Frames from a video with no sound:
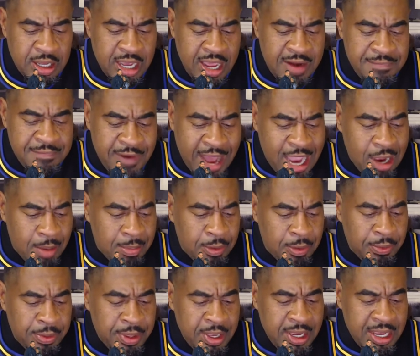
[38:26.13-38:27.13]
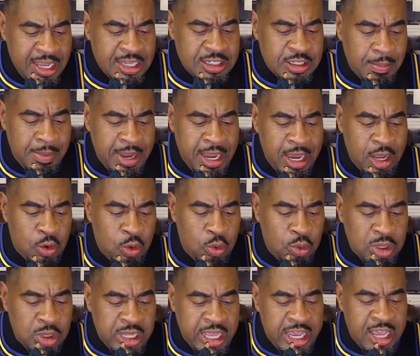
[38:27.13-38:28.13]
and viable is the man
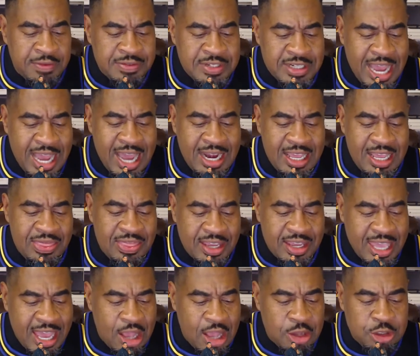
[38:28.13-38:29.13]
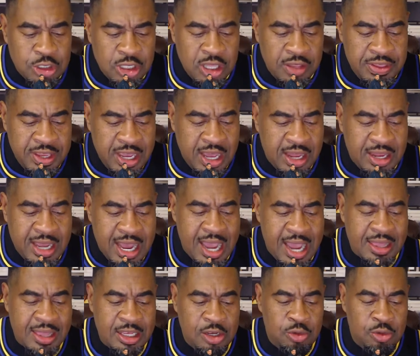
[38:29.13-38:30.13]
who lives not in the counsel of the
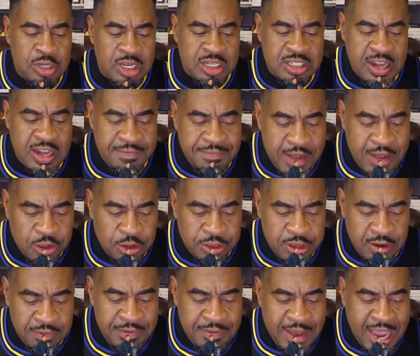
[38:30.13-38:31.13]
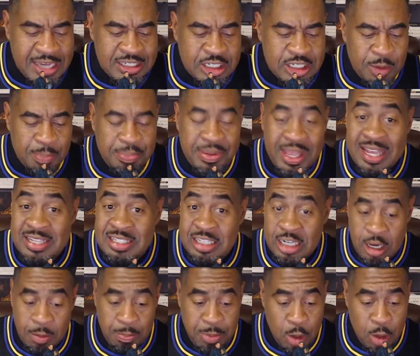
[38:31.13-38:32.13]
ungodly, who does not follow their advice, their plans,
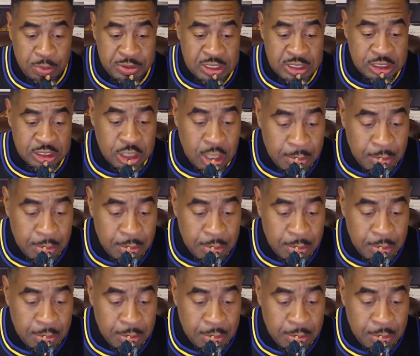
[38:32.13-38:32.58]
and their purposes.